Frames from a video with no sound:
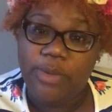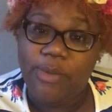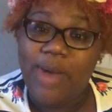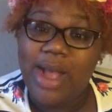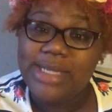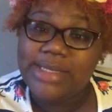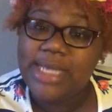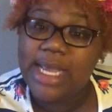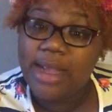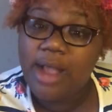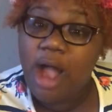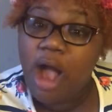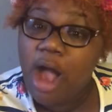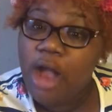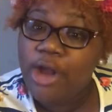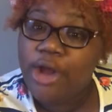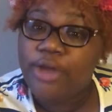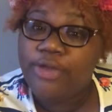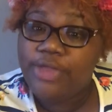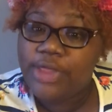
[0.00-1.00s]
And once I
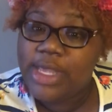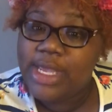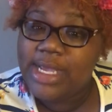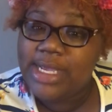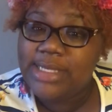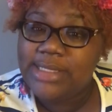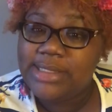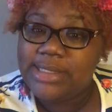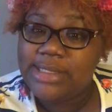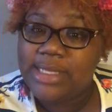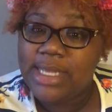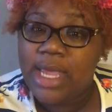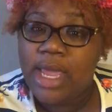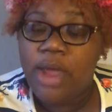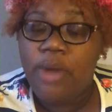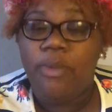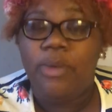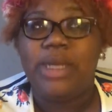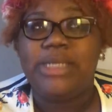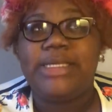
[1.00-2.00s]
conquer this,
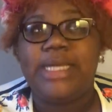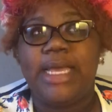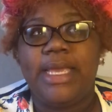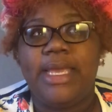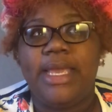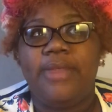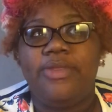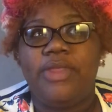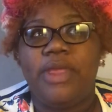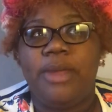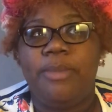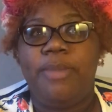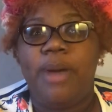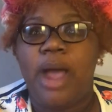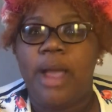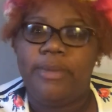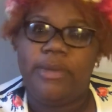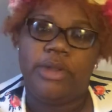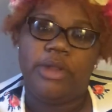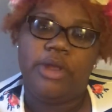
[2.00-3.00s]
once I get the
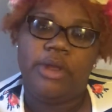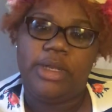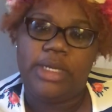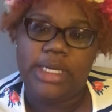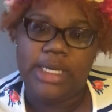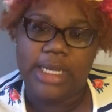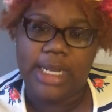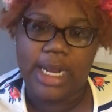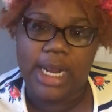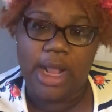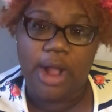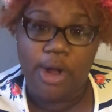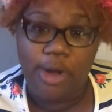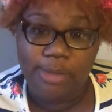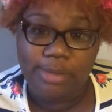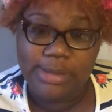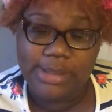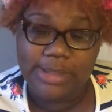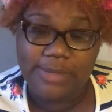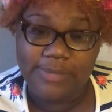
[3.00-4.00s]
popularity that I
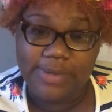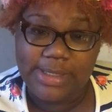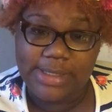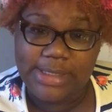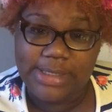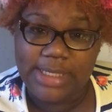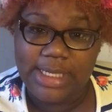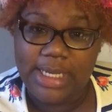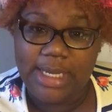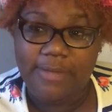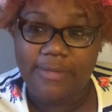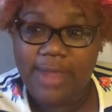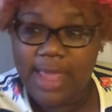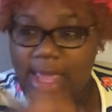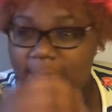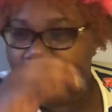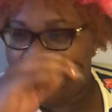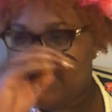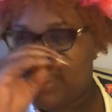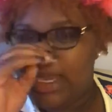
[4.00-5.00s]
hope to receive,
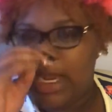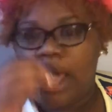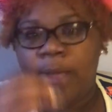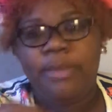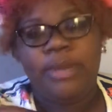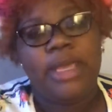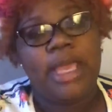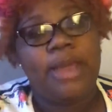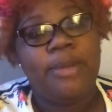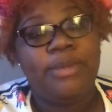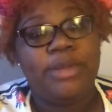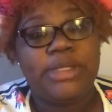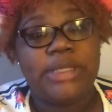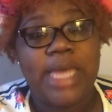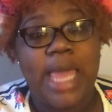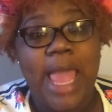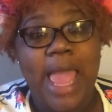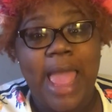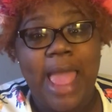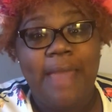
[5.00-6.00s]
then I'll be able to
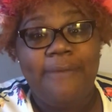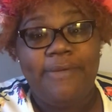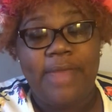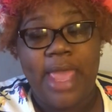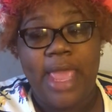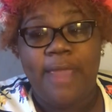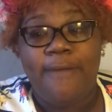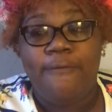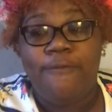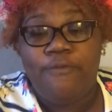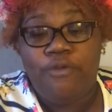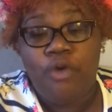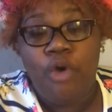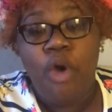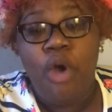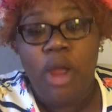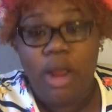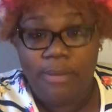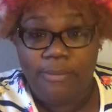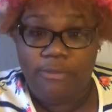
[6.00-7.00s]
have a
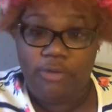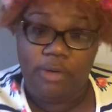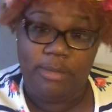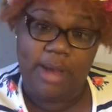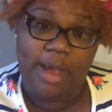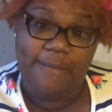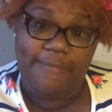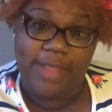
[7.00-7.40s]
form for my